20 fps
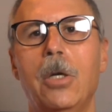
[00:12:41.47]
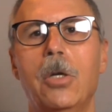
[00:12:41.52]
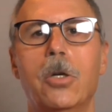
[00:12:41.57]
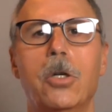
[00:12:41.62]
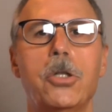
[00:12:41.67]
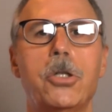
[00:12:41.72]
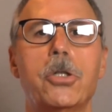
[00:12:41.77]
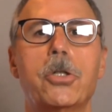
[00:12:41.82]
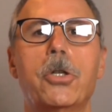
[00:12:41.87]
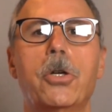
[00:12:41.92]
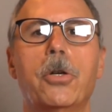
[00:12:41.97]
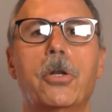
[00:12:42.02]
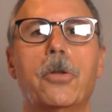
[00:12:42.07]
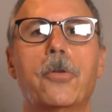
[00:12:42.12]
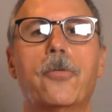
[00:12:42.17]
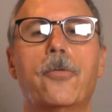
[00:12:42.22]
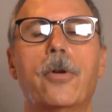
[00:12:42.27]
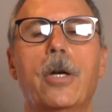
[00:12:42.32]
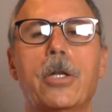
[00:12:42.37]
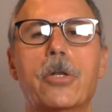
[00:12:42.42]
or just go to the
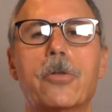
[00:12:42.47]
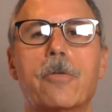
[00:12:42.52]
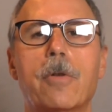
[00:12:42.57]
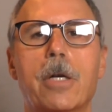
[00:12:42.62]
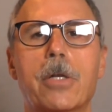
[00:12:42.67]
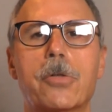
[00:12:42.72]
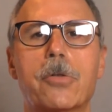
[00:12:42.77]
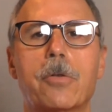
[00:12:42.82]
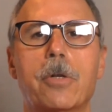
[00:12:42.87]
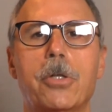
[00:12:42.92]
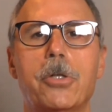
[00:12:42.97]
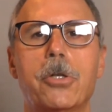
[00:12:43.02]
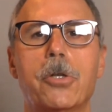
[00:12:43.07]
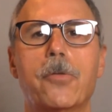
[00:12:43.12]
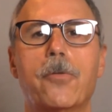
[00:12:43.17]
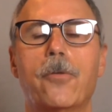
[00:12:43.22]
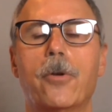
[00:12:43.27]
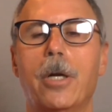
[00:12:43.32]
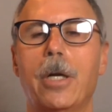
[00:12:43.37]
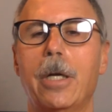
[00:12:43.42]
French restaurant just
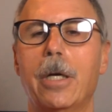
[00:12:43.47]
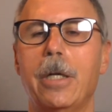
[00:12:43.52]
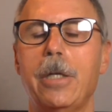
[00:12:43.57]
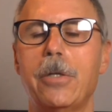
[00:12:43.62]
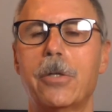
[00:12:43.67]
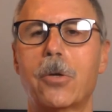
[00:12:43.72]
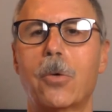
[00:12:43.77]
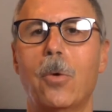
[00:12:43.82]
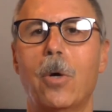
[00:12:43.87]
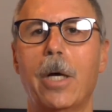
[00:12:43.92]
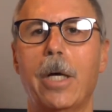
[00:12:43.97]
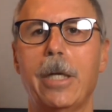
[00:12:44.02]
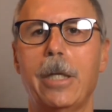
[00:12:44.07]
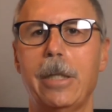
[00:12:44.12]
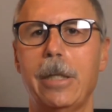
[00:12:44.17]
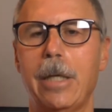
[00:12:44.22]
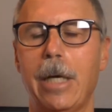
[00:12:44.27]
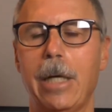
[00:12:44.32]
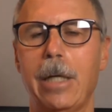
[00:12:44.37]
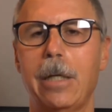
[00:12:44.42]
for a nice quiet
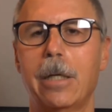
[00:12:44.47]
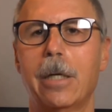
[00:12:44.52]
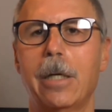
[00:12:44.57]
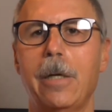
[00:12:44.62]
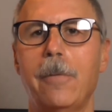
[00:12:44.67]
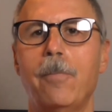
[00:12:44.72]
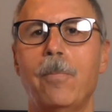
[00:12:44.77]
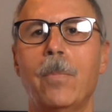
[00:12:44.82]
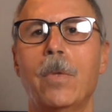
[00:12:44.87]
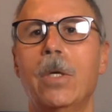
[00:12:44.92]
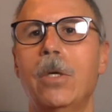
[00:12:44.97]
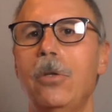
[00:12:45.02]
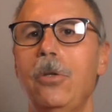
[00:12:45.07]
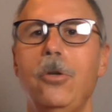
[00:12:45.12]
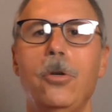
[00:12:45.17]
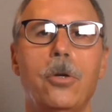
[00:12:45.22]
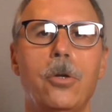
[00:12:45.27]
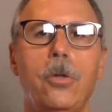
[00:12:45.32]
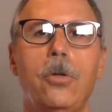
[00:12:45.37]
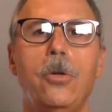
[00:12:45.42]
date night, you
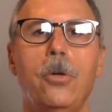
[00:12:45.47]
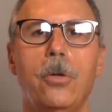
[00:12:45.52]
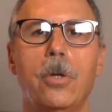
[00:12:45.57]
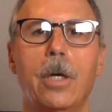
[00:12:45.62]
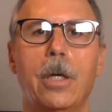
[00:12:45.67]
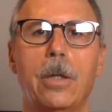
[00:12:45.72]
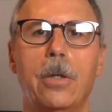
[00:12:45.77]
can do that.